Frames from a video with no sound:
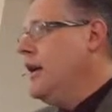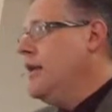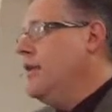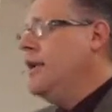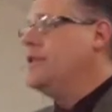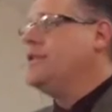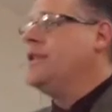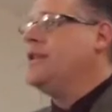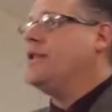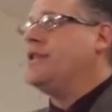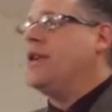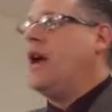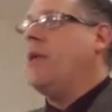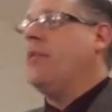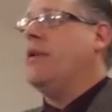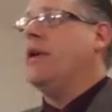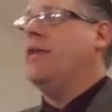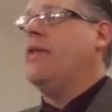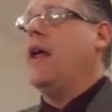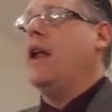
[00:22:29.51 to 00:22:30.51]
This is
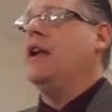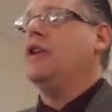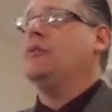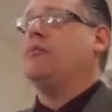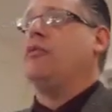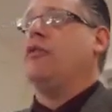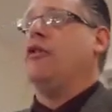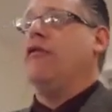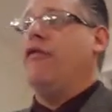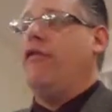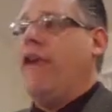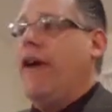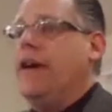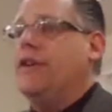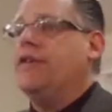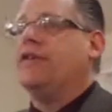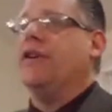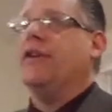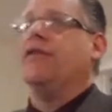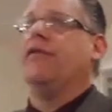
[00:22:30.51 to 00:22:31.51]
something that is
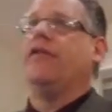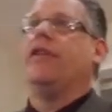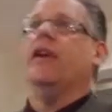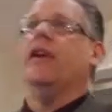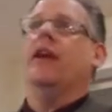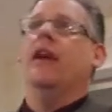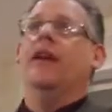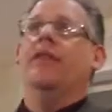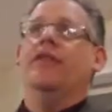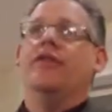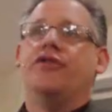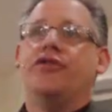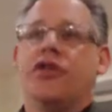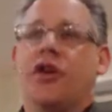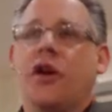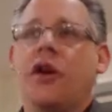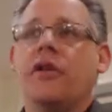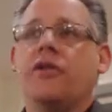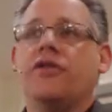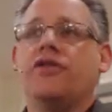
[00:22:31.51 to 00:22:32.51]
pervasive in the
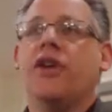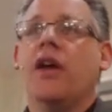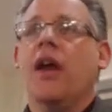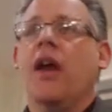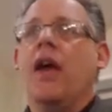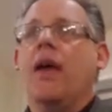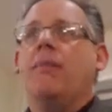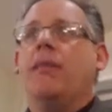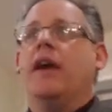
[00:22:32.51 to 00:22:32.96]
church